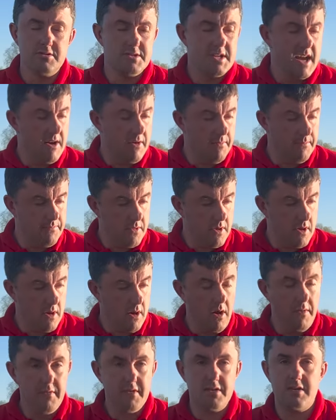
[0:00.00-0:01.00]
Now,
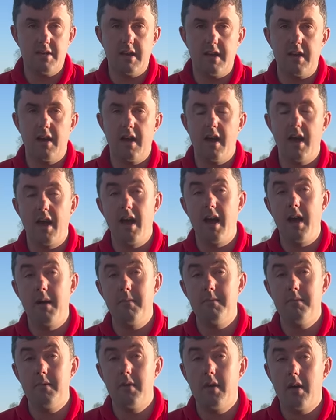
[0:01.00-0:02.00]
obviously,
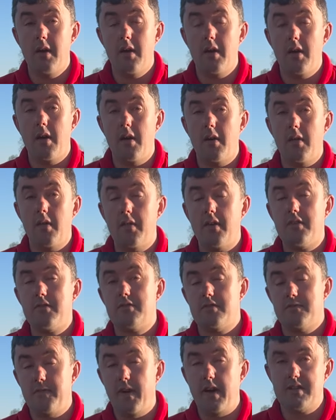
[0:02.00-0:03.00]
they're
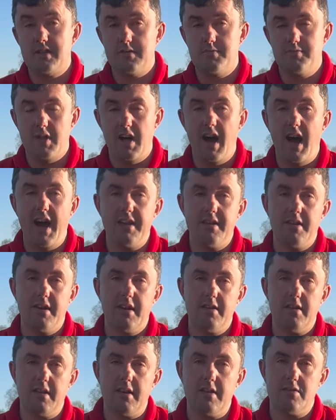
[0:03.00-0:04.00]
supplied
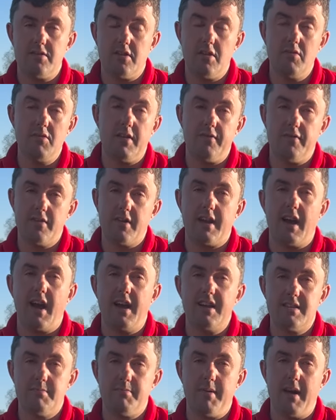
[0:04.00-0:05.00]
in two different
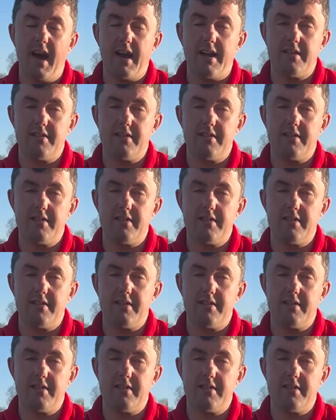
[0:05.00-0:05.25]
kinds of packs.